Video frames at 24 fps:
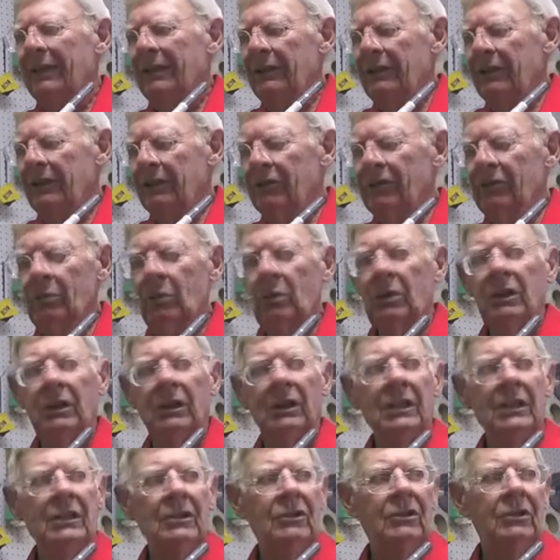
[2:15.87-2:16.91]
This would
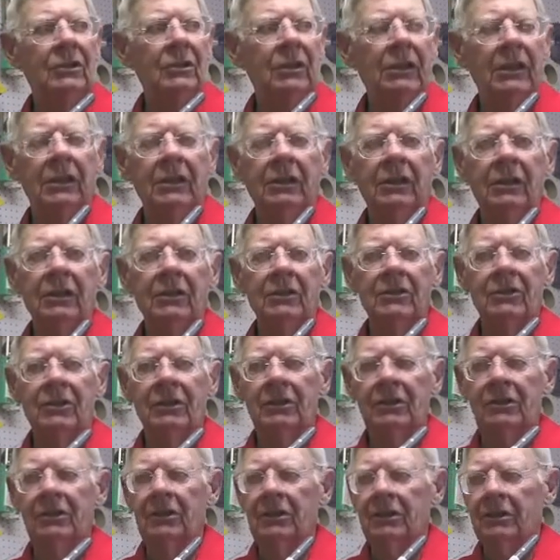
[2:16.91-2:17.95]
lead to
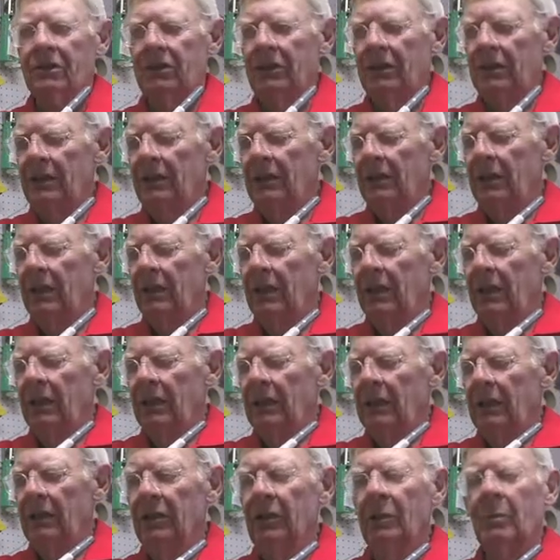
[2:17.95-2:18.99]
inconsistency
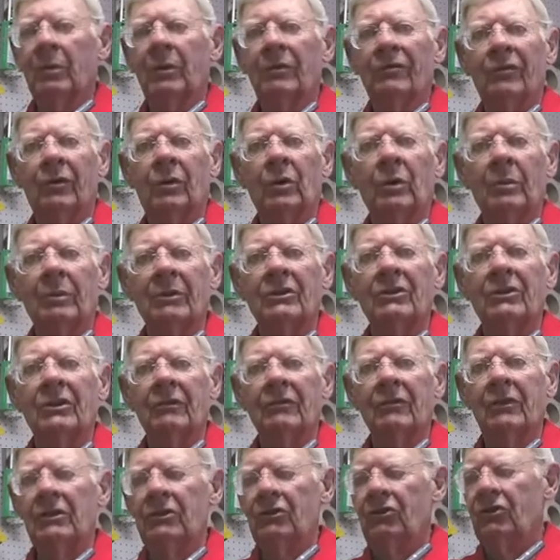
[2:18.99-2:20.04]
in the performance
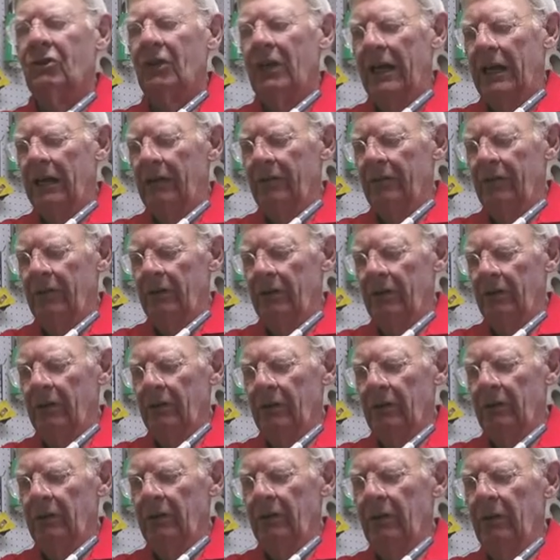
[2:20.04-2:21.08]
of this shaft.
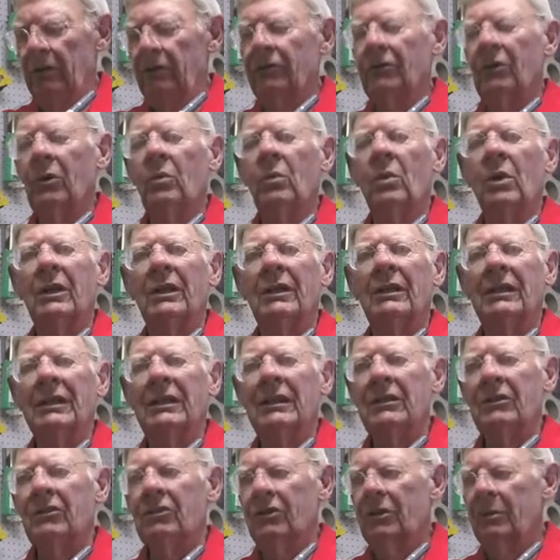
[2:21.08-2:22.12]
So what
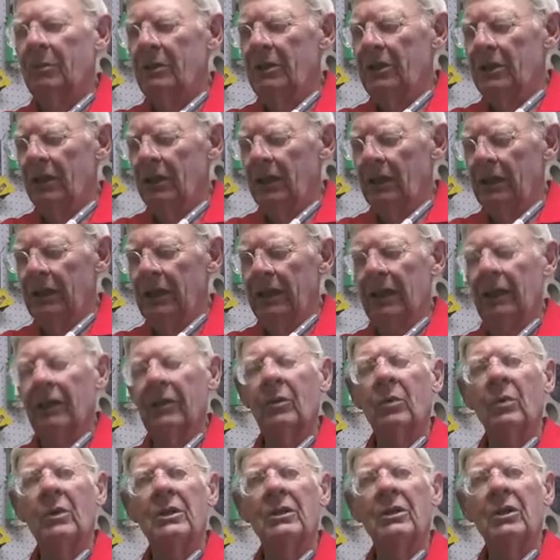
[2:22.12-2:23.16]
needs to be done, now
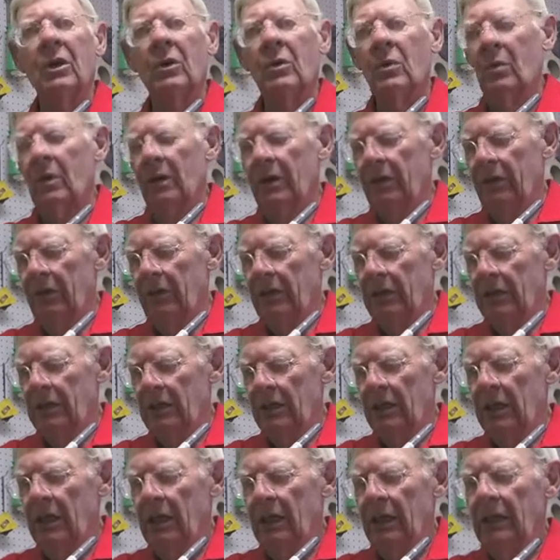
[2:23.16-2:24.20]
that we know where the
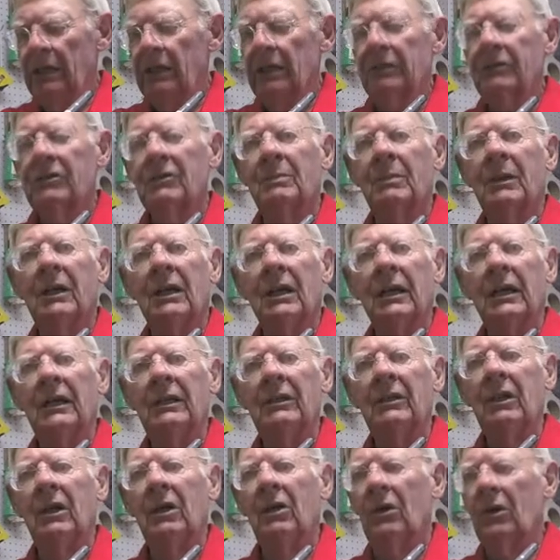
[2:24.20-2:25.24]

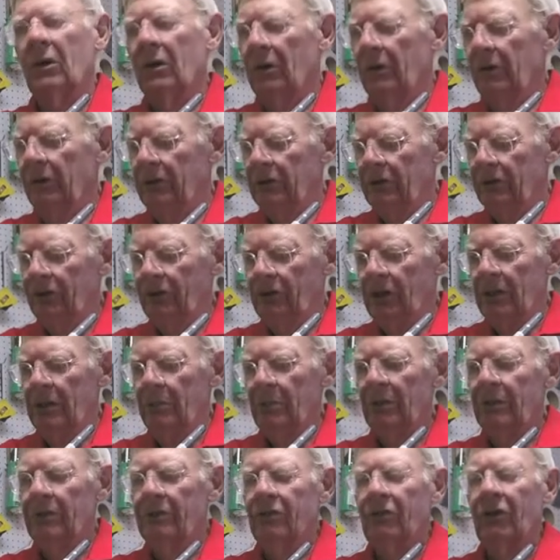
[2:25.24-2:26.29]
spine or the seam
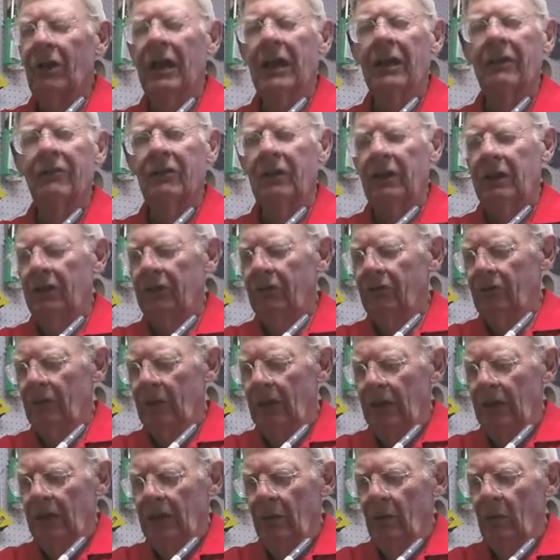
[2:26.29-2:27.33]
of the shaft is,
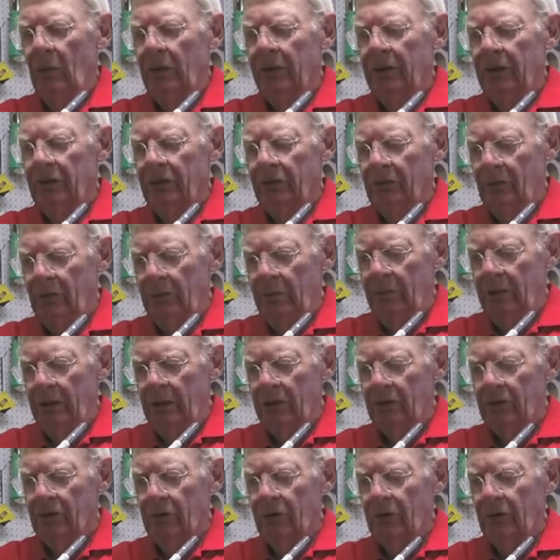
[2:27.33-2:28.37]
when this would be
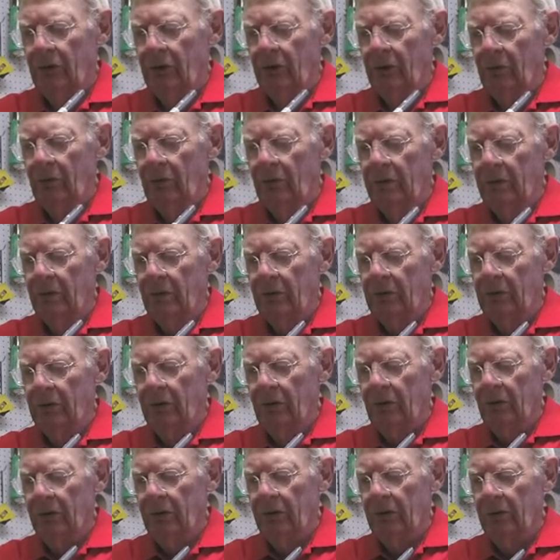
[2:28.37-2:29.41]
installed, we would
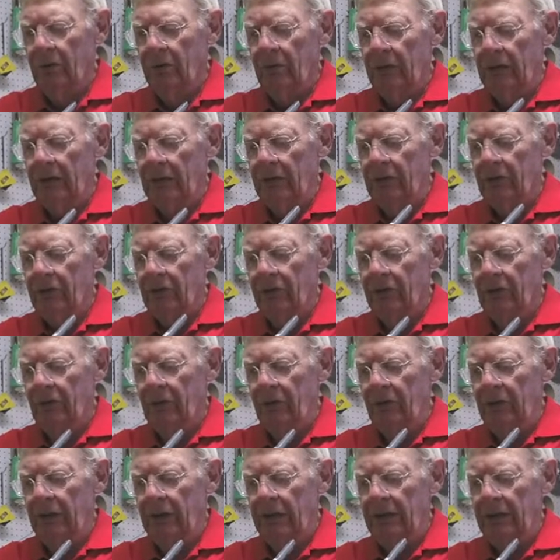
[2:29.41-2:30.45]
turn it around so
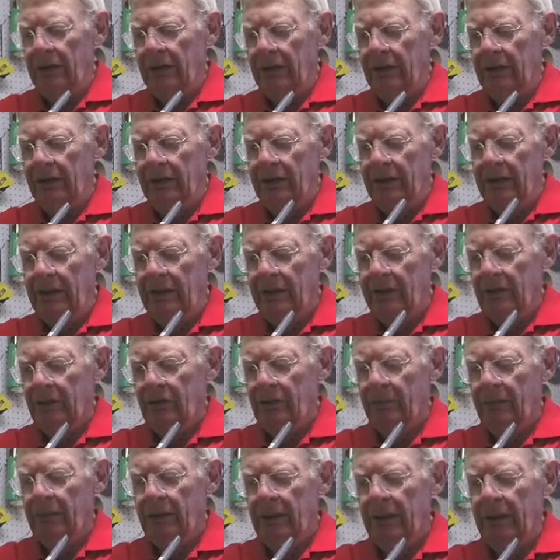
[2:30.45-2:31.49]
that the
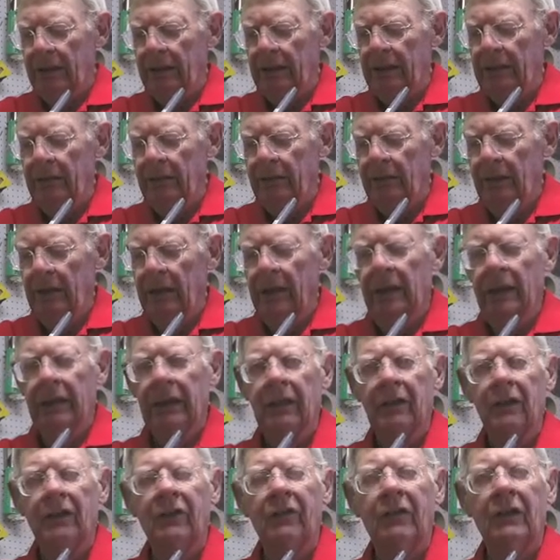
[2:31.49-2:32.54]
spine
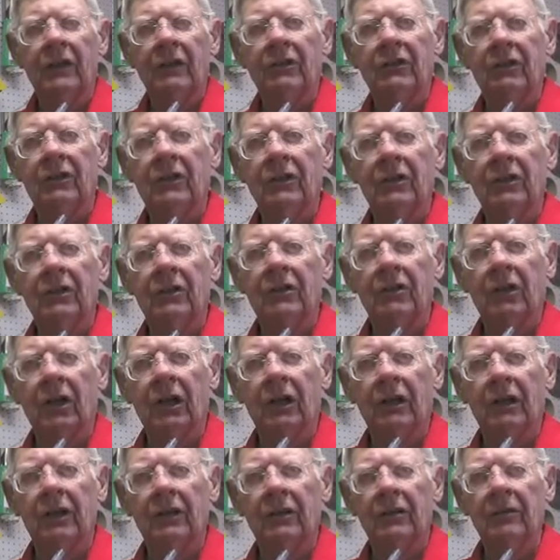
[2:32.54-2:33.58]
is facing the
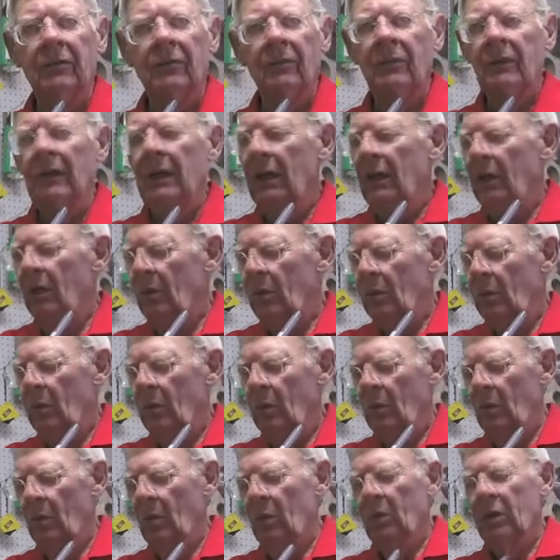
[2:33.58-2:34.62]
target.
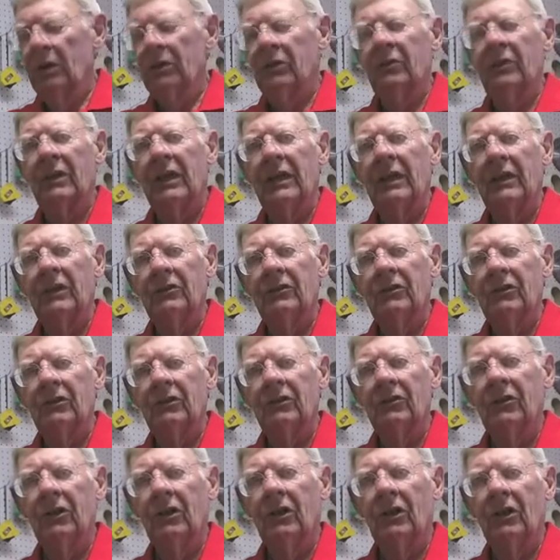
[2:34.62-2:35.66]
Once that is
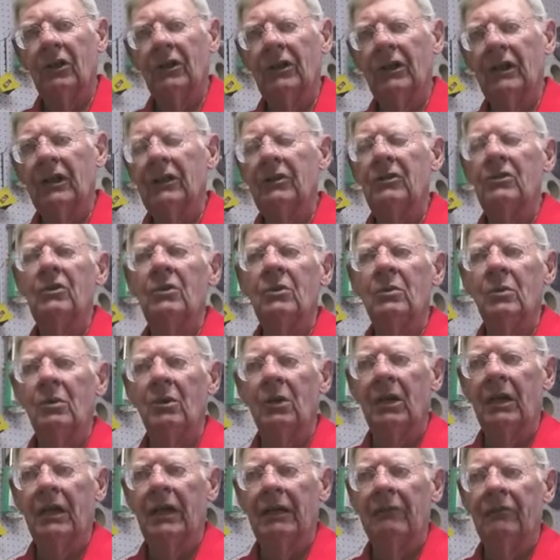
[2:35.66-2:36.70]
installed, then you
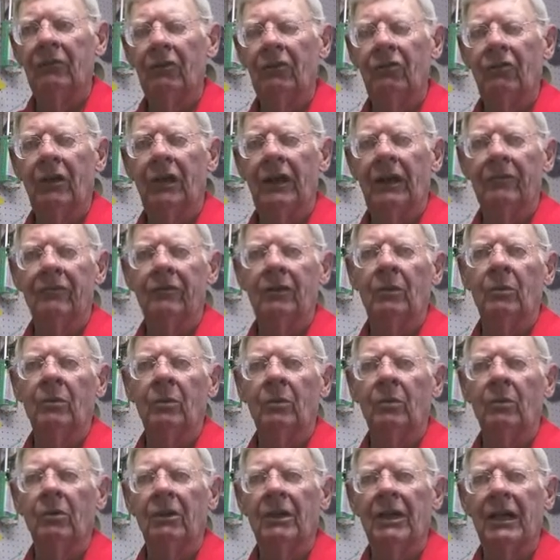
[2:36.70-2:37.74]
will have a shaft that
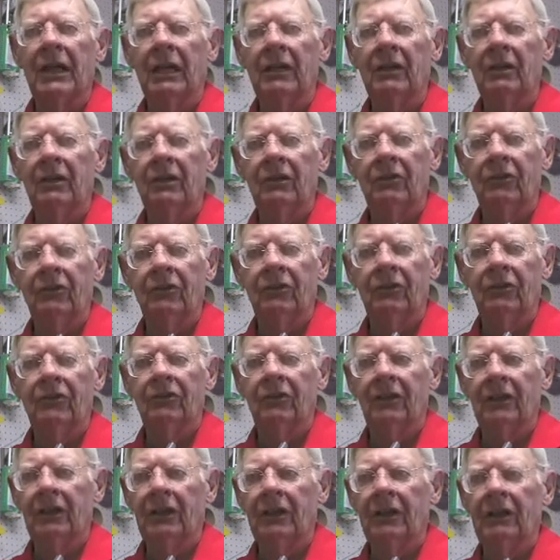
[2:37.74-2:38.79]
will react
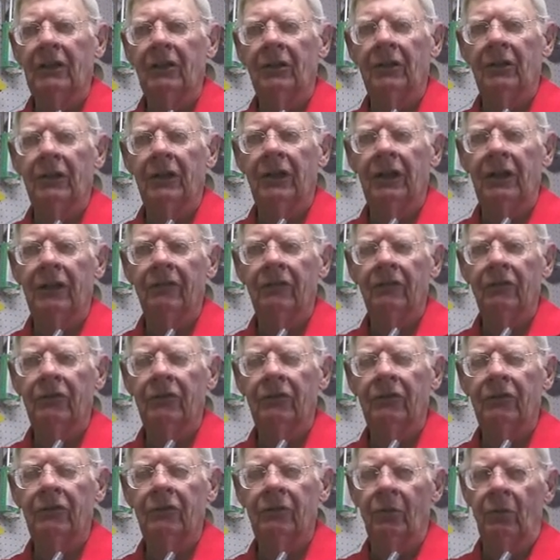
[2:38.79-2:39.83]
consistently on every
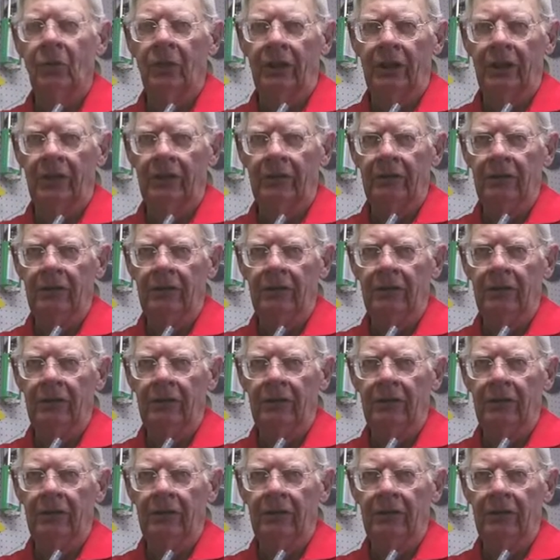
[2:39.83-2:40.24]
swing.